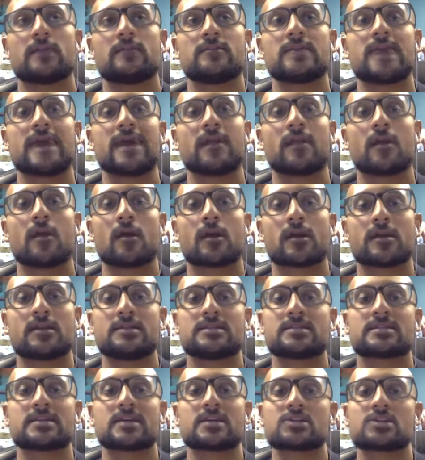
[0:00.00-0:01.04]
dialogue
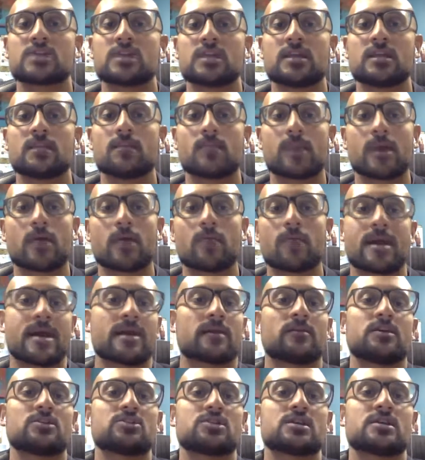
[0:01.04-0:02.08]
and discussion and brown
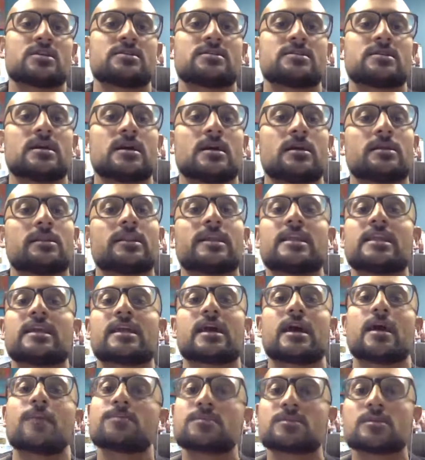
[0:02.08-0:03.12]
bag lunches
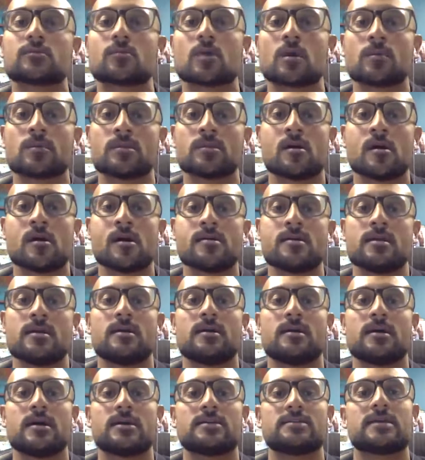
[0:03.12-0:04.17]
leading up to Ramadan
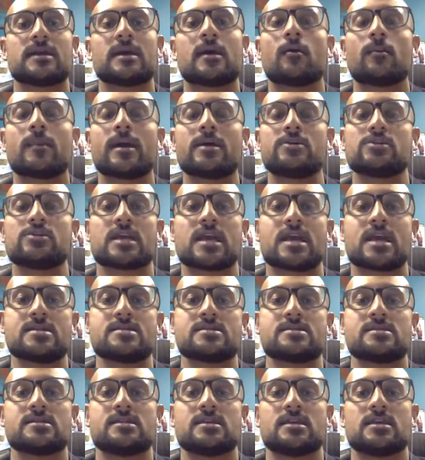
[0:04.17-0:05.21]
to help educate
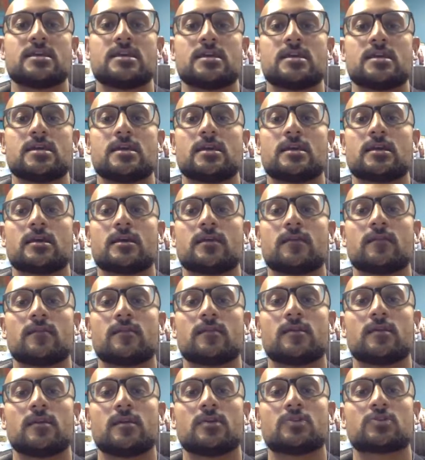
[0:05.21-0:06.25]
the
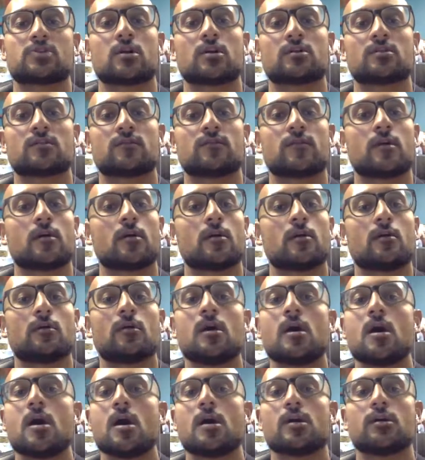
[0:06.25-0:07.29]
Charlottesville
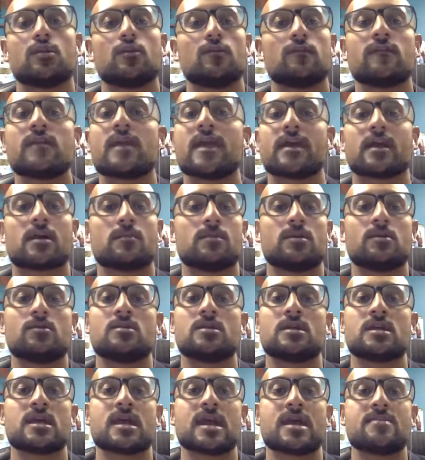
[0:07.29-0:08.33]
UVA
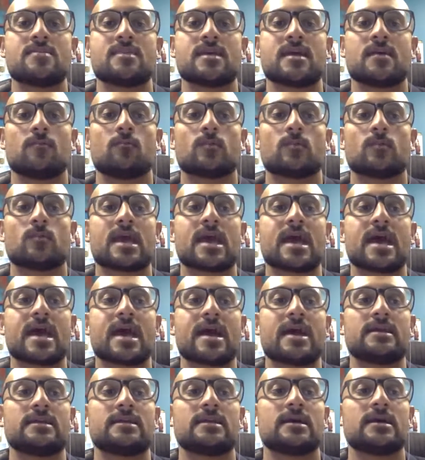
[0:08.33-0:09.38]
community. And then we
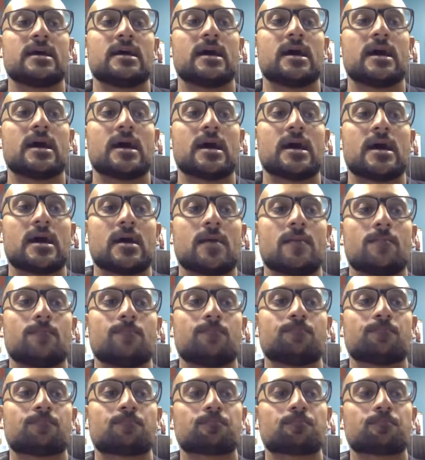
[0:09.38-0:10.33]
had, and